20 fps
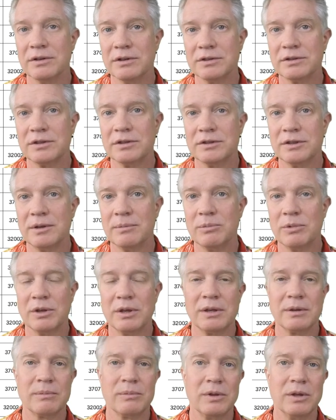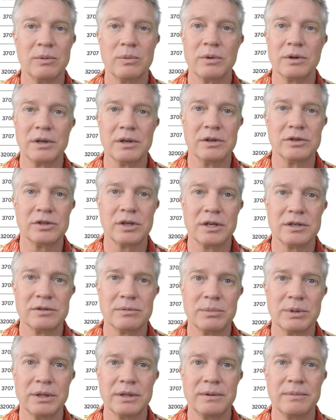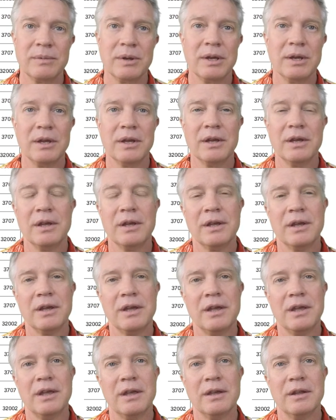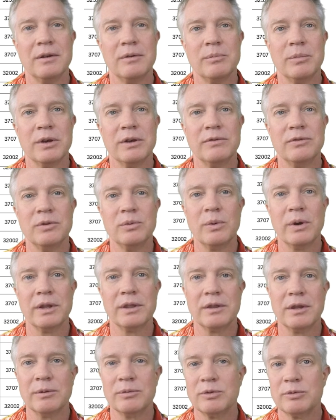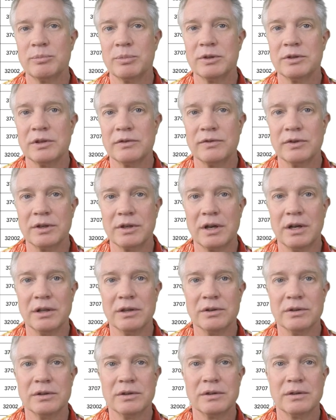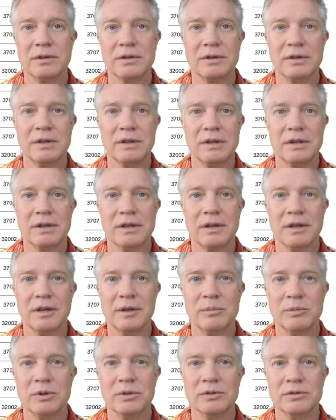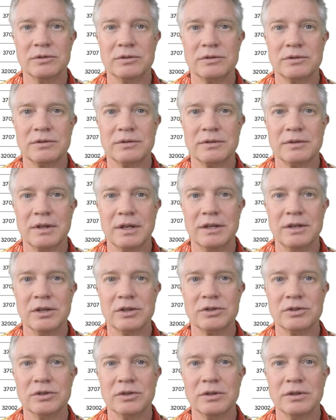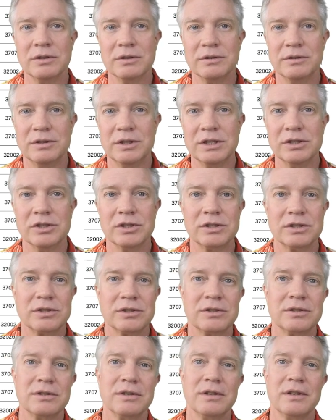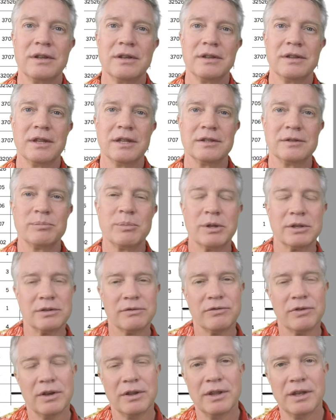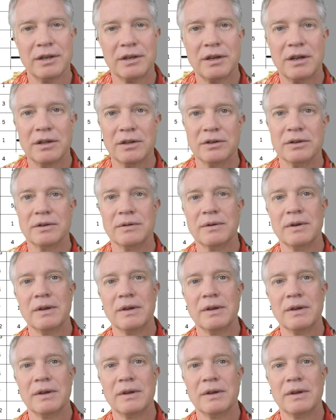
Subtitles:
It's the same thing. They work interchangeably. But if you want the specific color, there's additional digits that specify that color.